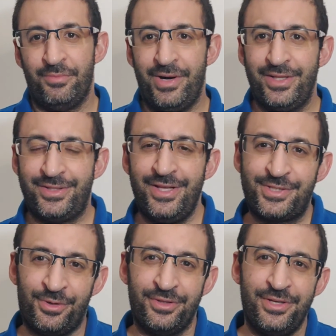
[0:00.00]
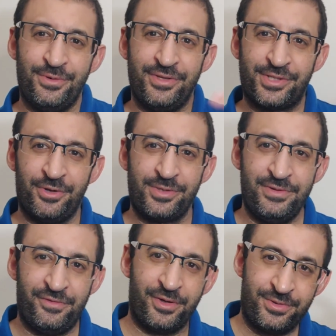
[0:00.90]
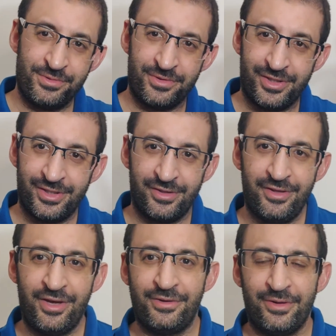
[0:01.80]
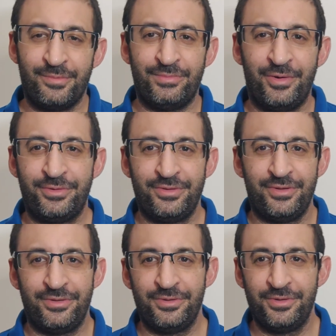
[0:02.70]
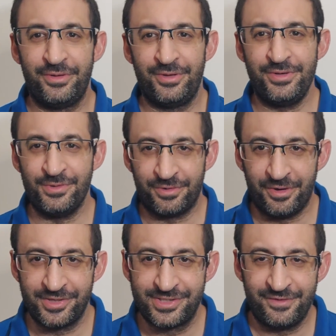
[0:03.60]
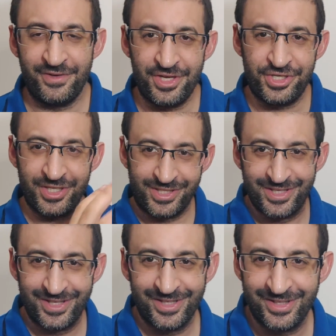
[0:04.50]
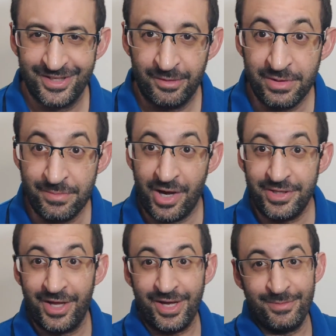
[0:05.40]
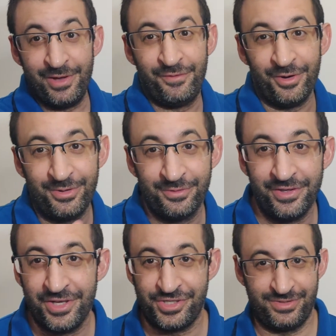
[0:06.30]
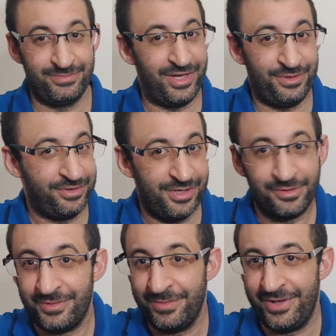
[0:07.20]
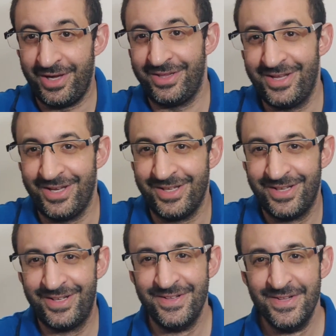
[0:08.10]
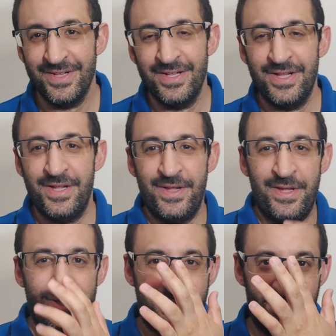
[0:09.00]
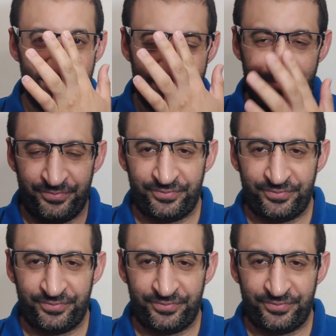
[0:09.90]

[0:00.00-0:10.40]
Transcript: But let's continue this course before to think about the new course. Finish it. Maybe I die before to finish. I don't know. Maybe I die. So